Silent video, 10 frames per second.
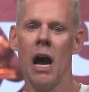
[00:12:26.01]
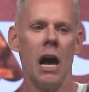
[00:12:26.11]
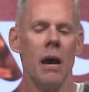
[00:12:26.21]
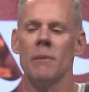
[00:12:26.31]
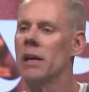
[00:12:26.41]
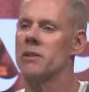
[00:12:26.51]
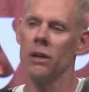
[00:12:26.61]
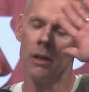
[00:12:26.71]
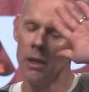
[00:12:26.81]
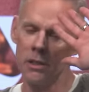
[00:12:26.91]
I, I'm not
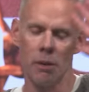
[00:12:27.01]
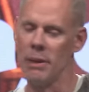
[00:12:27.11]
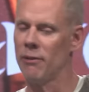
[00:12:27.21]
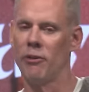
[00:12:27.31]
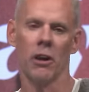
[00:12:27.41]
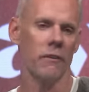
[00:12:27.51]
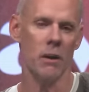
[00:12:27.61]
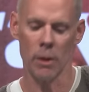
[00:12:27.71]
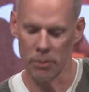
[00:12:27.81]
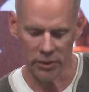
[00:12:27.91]
to, to make fun of
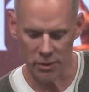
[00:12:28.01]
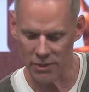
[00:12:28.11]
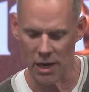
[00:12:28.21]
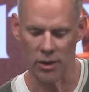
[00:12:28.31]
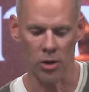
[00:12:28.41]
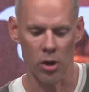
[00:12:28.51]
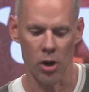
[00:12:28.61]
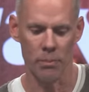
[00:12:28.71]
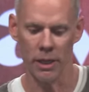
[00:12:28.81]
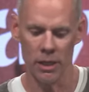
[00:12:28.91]
them or put them down at
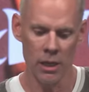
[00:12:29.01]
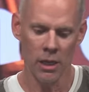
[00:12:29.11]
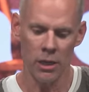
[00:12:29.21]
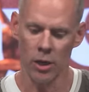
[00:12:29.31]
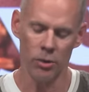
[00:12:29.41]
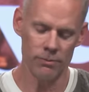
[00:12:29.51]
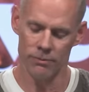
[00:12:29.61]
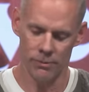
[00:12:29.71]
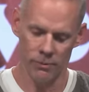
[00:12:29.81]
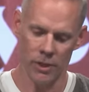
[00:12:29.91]
all, but you know,
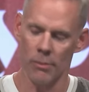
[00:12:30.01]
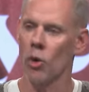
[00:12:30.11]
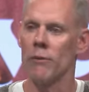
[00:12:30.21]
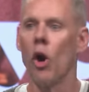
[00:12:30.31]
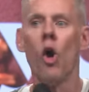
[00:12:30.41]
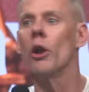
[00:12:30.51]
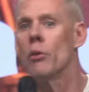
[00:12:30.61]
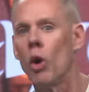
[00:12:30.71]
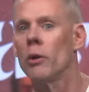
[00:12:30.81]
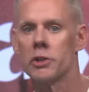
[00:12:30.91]
they're more of a holy
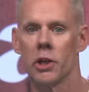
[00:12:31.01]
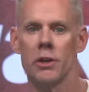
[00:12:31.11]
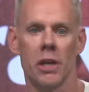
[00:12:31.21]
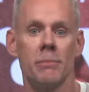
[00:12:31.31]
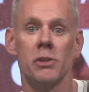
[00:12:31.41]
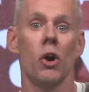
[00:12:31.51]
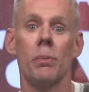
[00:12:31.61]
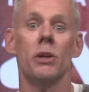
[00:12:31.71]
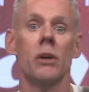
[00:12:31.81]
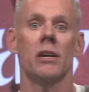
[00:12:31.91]
roller church. I'm just
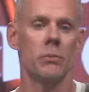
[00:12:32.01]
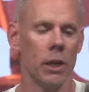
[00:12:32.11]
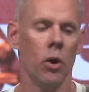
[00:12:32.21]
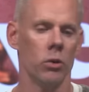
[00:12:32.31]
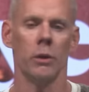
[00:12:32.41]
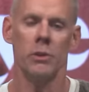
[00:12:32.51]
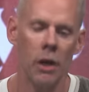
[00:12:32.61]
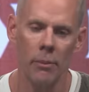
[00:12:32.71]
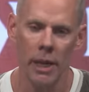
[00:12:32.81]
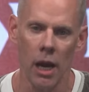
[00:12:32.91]
hoping you guys would be holy. Would you
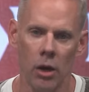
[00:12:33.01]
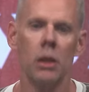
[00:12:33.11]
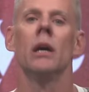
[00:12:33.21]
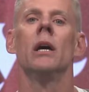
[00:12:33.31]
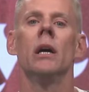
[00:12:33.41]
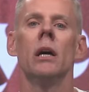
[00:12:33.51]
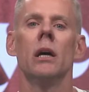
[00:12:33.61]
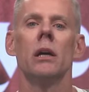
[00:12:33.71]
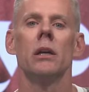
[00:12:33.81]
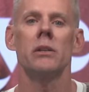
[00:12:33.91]
help me out?
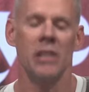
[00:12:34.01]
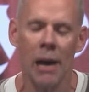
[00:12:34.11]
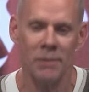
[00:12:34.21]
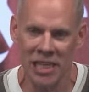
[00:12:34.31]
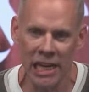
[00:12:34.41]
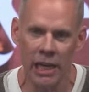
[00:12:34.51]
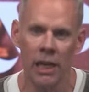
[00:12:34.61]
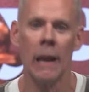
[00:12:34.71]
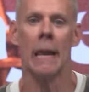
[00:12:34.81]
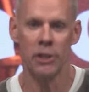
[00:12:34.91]
Stop
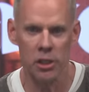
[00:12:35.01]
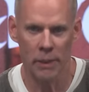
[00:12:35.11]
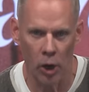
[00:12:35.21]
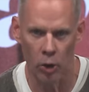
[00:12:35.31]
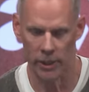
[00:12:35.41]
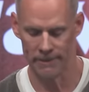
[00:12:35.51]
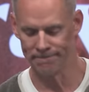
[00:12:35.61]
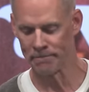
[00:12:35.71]
sinning and just be holy.